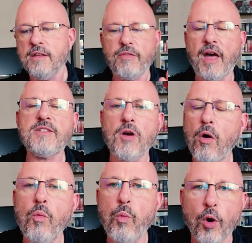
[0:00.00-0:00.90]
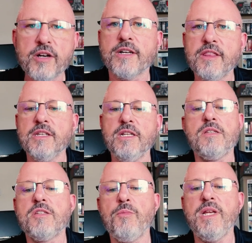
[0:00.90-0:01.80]
That's all work that
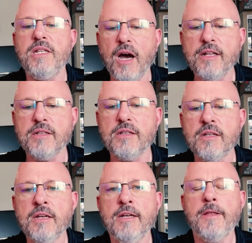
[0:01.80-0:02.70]
needs to be done